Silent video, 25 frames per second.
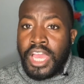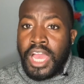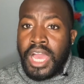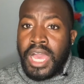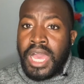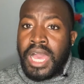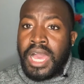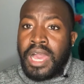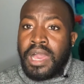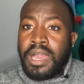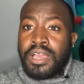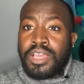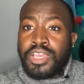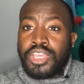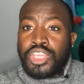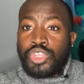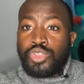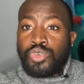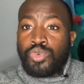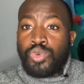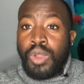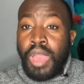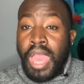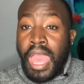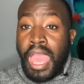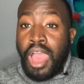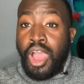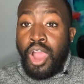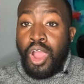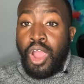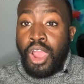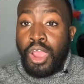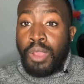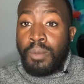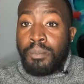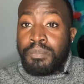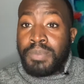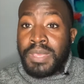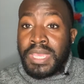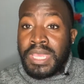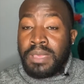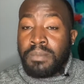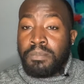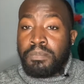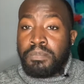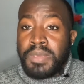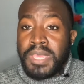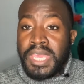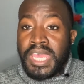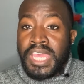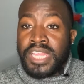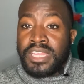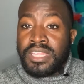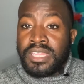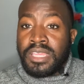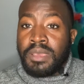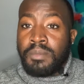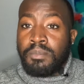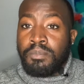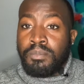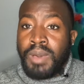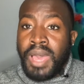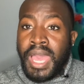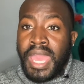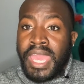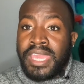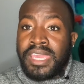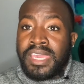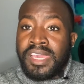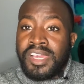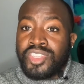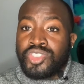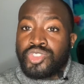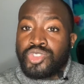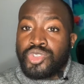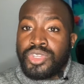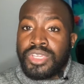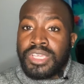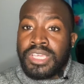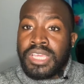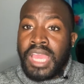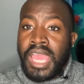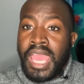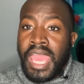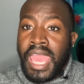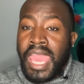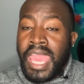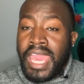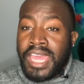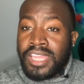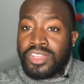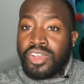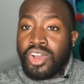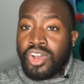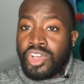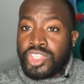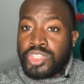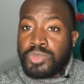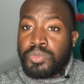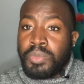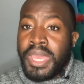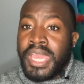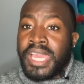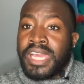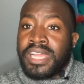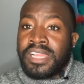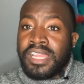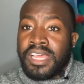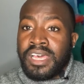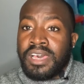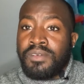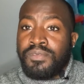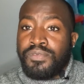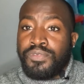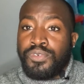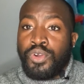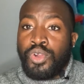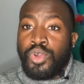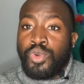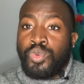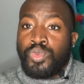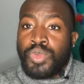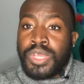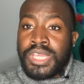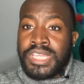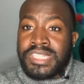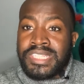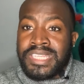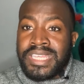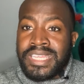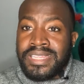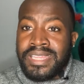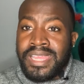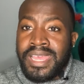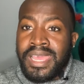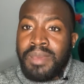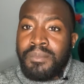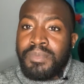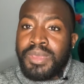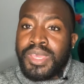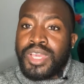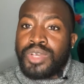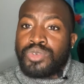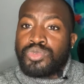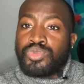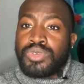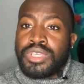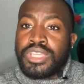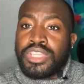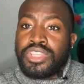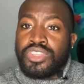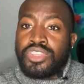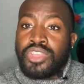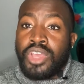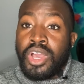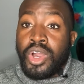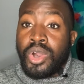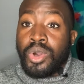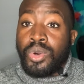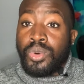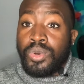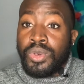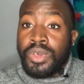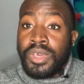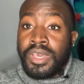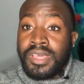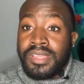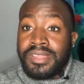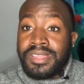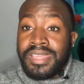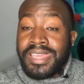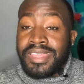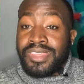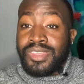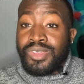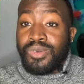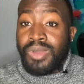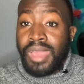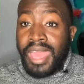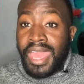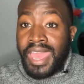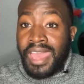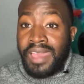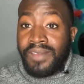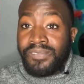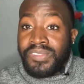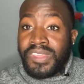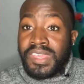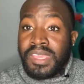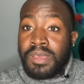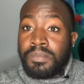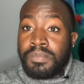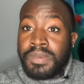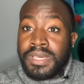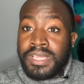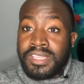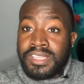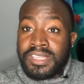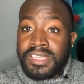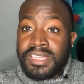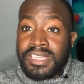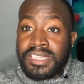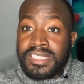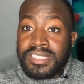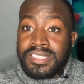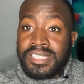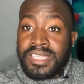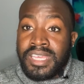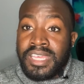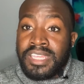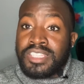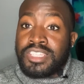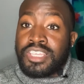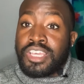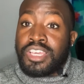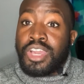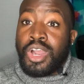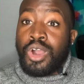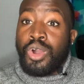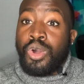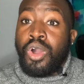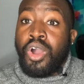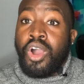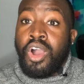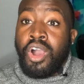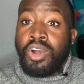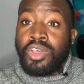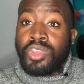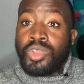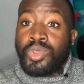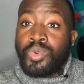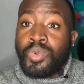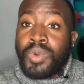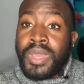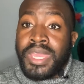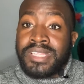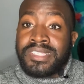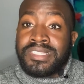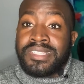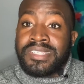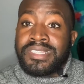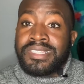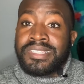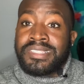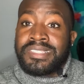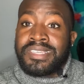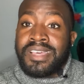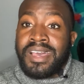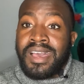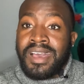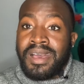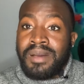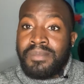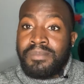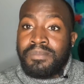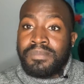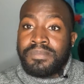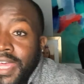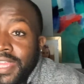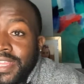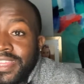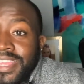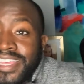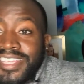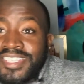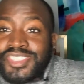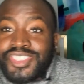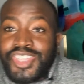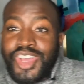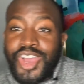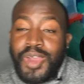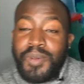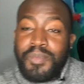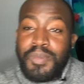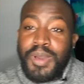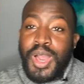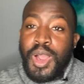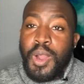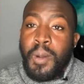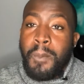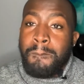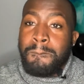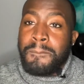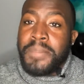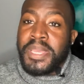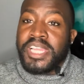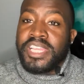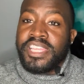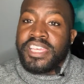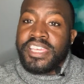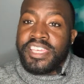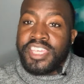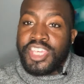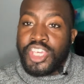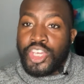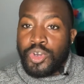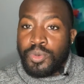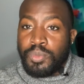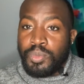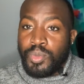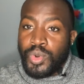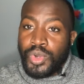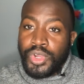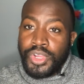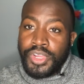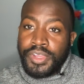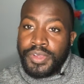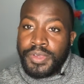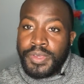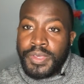You are being picked by country and also by club for a reason, because we know that you have the abilities to go all the way to the top. Let's talk about Billy Gilmour.